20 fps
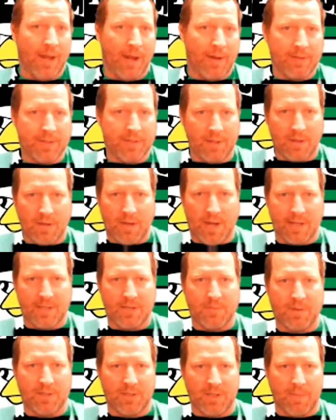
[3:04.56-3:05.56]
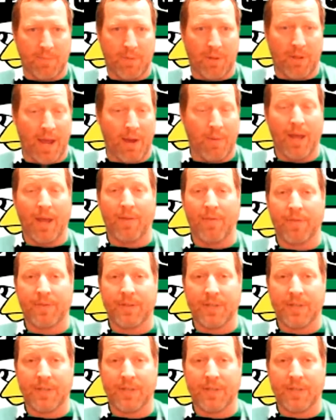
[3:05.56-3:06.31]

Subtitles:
That was an awesome example that we have